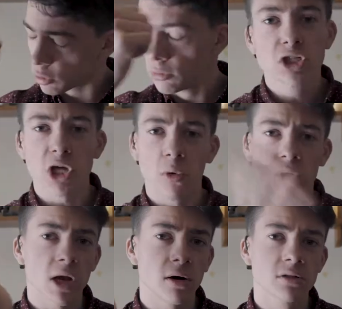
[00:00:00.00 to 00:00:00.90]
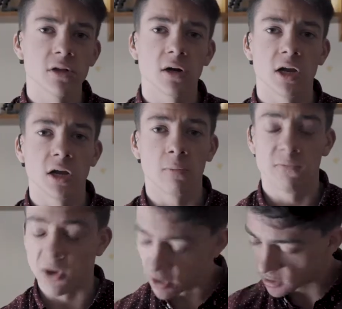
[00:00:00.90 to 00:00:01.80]
show and tell Sunday. I'm
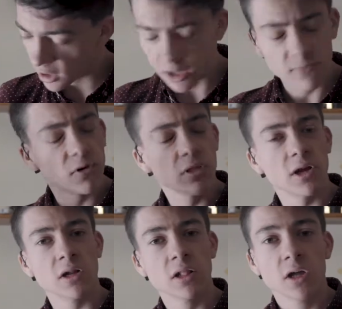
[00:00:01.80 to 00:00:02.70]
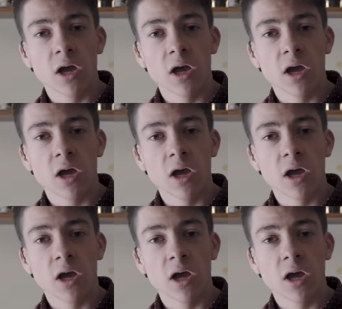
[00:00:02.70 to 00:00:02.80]
very excited for that.